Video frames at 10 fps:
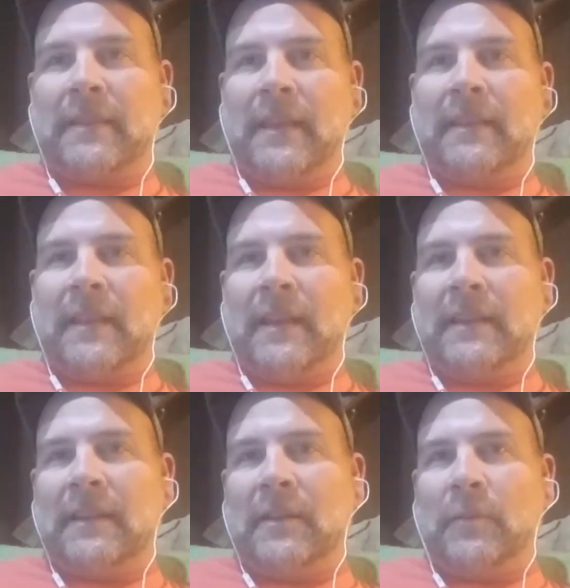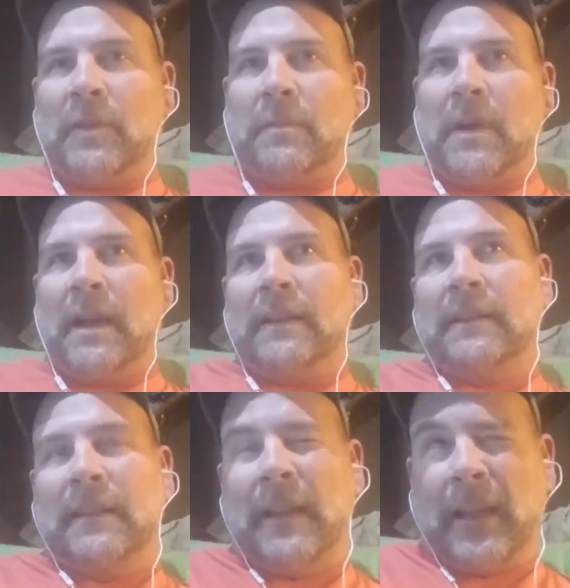thing that I did learn with mine,
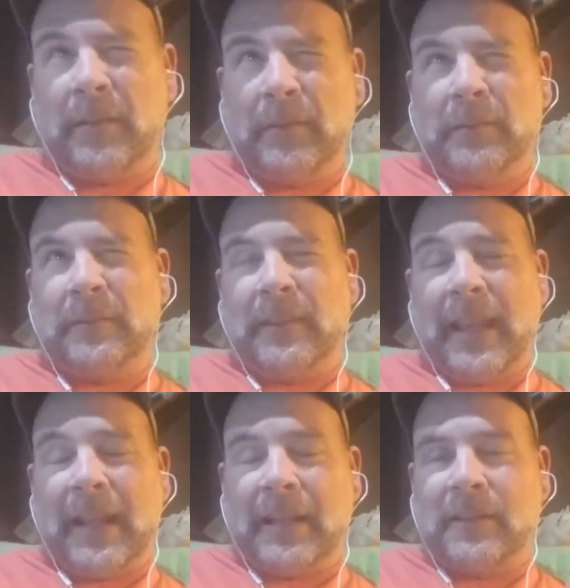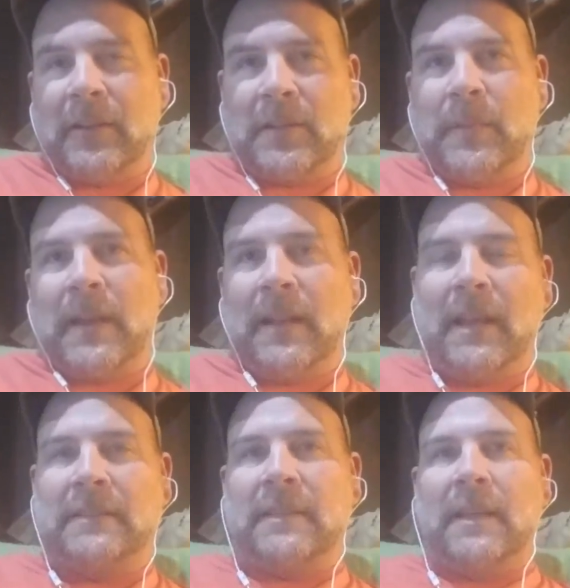and I don't think I talked about it
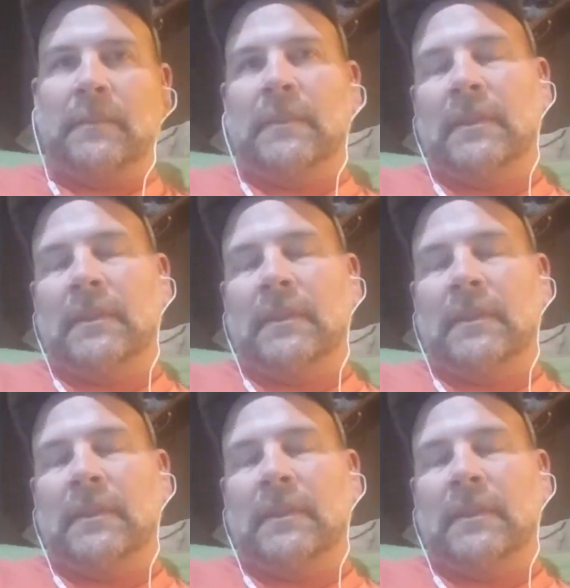last time,